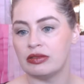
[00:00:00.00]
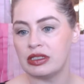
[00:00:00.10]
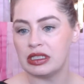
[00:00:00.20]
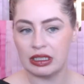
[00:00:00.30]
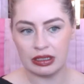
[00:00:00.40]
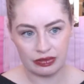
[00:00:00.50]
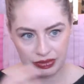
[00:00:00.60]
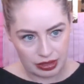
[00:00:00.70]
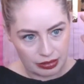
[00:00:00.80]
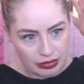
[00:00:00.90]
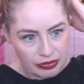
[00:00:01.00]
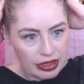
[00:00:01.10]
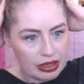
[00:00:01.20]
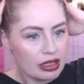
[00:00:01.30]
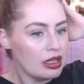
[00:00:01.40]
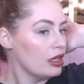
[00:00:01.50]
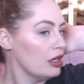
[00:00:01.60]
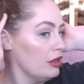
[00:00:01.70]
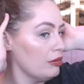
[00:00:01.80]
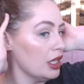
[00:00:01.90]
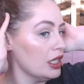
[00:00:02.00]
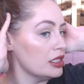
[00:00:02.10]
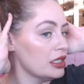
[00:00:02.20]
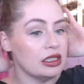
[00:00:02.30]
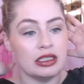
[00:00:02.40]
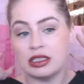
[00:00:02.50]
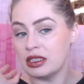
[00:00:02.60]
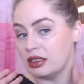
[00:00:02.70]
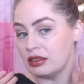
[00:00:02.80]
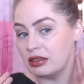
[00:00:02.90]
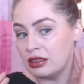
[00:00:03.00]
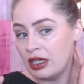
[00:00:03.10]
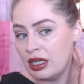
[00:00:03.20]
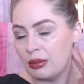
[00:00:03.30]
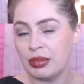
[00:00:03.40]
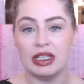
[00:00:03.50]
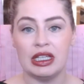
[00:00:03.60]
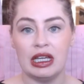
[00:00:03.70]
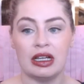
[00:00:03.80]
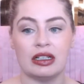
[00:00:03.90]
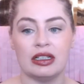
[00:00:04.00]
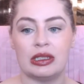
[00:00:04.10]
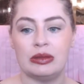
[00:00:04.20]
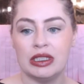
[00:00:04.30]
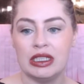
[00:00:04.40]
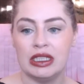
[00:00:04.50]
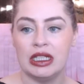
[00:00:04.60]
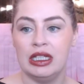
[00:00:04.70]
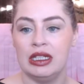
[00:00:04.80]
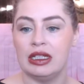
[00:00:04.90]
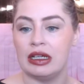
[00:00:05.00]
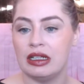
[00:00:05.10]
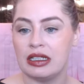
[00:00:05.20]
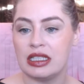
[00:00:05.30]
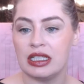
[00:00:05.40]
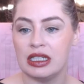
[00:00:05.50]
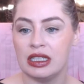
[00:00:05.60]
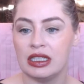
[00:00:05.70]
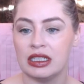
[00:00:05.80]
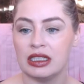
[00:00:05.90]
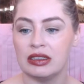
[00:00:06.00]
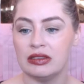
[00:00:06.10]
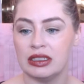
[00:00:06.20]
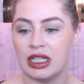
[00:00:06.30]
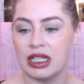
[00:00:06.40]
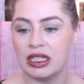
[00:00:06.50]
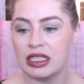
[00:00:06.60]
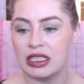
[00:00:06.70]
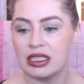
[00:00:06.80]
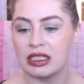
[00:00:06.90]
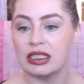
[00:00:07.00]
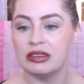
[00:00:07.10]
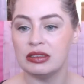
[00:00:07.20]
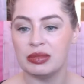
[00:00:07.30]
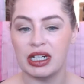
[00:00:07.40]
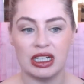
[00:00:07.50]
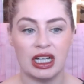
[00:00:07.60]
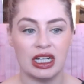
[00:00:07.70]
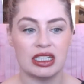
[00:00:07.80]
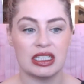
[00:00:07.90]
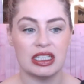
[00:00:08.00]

in there for someone with my skin tone. But yeah, golden goddessy, golden goddess, golden party goddess.